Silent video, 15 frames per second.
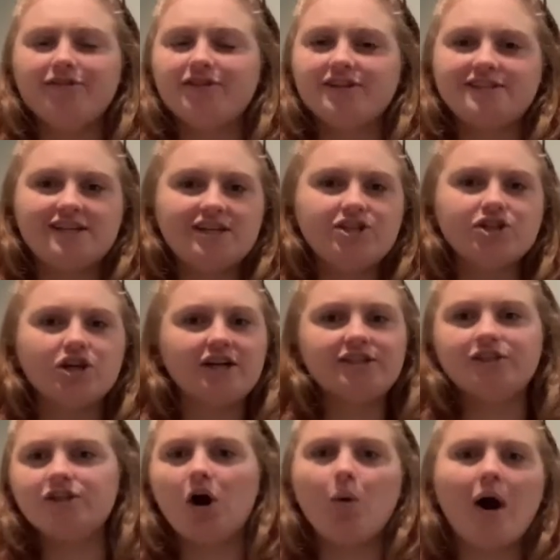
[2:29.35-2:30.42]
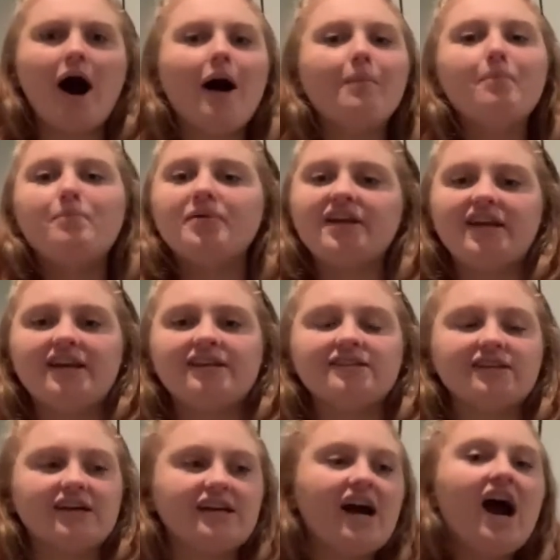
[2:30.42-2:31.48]
The teacher is so upbeat. It's
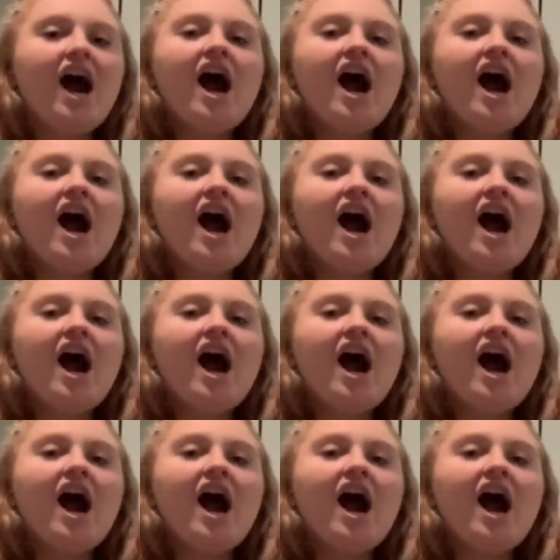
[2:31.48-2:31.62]
like,